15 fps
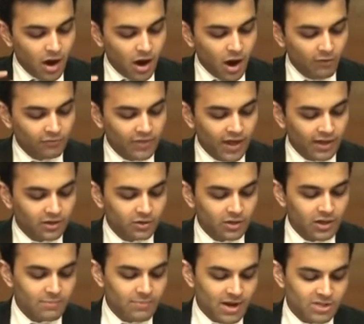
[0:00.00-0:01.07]
After a
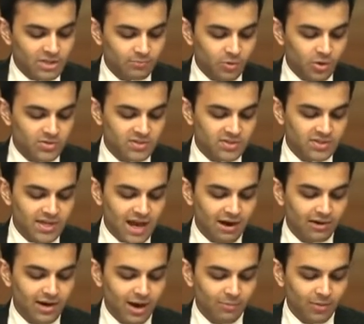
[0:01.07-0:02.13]
kundli matching process is
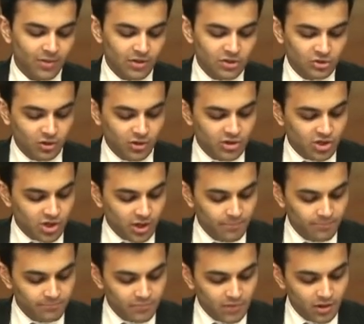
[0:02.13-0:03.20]
carried out by the astrologer,